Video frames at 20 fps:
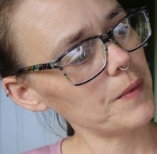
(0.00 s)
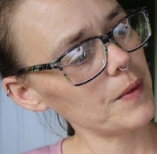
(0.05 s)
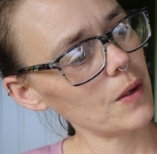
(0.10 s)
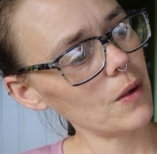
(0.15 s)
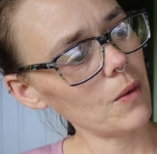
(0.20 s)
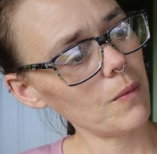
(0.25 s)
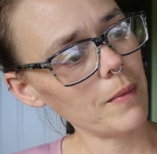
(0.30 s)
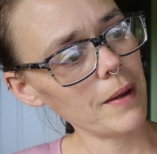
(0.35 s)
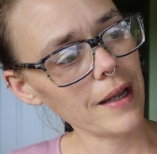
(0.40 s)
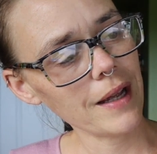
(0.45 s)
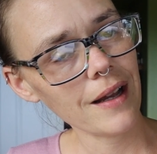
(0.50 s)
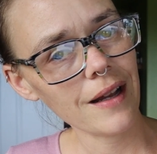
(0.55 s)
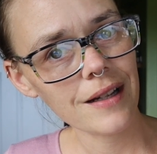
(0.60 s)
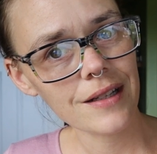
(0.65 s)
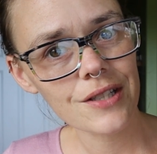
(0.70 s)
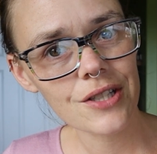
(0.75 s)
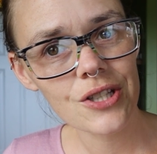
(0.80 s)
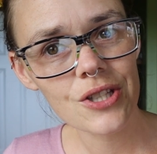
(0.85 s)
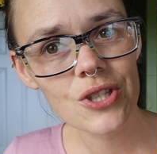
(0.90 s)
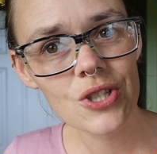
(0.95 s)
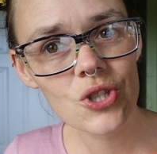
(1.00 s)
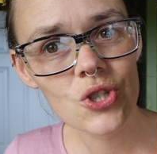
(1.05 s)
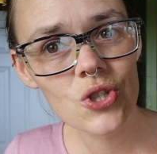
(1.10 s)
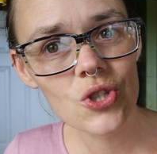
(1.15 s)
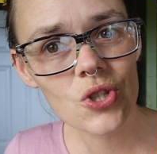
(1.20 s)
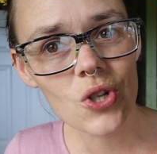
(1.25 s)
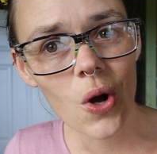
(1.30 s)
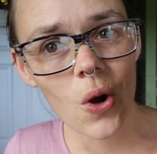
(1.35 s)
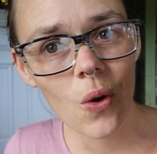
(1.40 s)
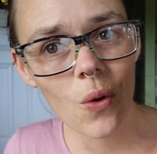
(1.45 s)
Oh my gosh, it's
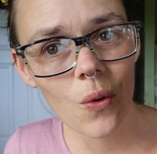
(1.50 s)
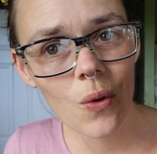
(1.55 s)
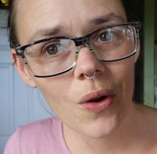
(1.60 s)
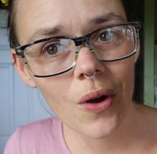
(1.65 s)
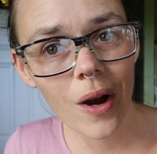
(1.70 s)
so